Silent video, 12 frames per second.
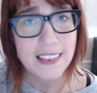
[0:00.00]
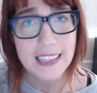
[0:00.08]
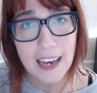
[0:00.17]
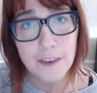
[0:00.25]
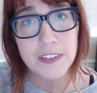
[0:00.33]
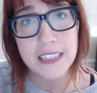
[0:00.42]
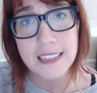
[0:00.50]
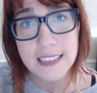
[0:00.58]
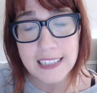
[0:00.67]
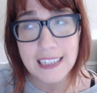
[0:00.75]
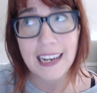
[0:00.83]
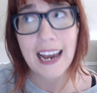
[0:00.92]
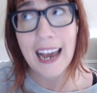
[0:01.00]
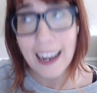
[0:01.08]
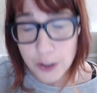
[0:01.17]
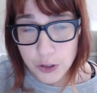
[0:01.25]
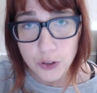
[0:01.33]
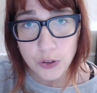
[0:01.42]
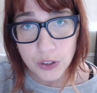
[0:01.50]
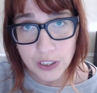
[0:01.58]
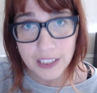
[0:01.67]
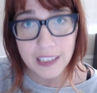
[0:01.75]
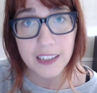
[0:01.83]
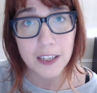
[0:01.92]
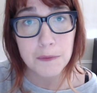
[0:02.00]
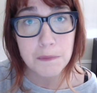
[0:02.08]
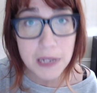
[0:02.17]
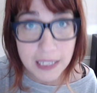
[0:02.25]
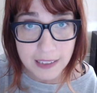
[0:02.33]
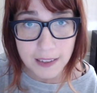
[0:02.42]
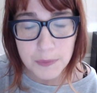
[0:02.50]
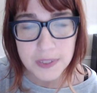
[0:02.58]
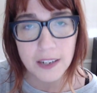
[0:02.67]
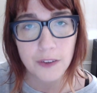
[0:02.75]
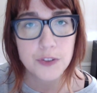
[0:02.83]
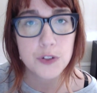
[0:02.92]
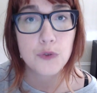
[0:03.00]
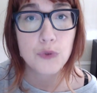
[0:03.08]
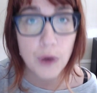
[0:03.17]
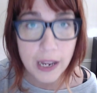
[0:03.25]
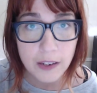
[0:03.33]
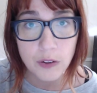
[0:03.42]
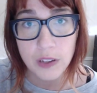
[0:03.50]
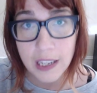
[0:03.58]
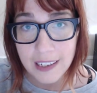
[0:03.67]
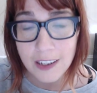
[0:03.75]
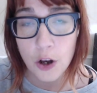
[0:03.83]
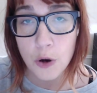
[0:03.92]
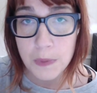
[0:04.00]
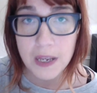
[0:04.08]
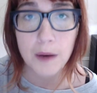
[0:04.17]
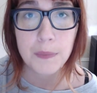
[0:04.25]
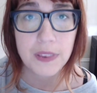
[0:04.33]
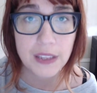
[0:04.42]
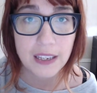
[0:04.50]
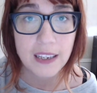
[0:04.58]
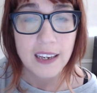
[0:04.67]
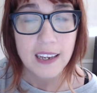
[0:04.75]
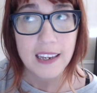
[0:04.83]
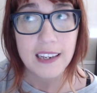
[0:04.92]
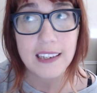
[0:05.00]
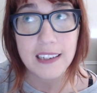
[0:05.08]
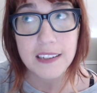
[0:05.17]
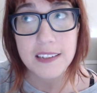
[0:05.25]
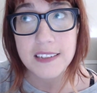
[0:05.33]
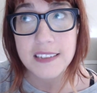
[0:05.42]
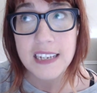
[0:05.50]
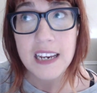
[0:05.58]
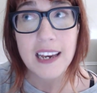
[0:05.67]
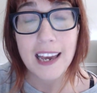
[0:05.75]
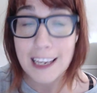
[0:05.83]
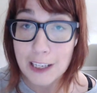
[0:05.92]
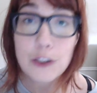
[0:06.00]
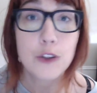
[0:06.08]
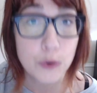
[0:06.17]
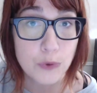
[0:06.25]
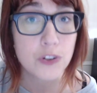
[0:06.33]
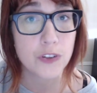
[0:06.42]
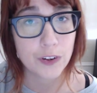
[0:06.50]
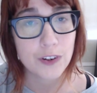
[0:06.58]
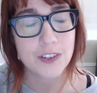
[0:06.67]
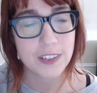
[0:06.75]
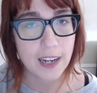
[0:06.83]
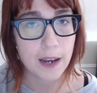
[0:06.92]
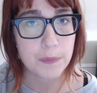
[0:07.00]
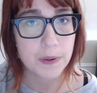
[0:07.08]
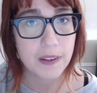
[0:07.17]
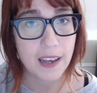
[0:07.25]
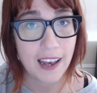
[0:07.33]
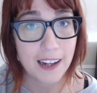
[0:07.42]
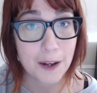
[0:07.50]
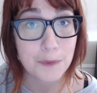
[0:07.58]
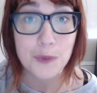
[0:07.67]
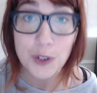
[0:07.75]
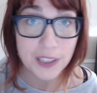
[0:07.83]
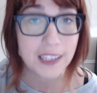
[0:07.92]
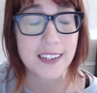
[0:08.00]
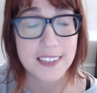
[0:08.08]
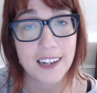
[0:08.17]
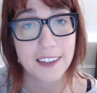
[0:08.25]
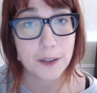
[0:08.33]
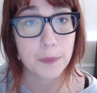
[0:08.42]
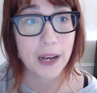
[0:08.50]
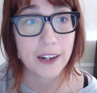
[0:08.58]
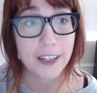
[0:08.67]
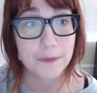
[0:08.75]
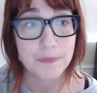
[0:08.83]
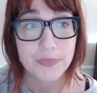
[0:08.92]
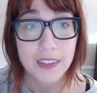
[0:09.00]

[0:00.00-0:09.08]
The FTC actually committing themselves to regulating homeopathy is a huge first step, and I'm really excited about it.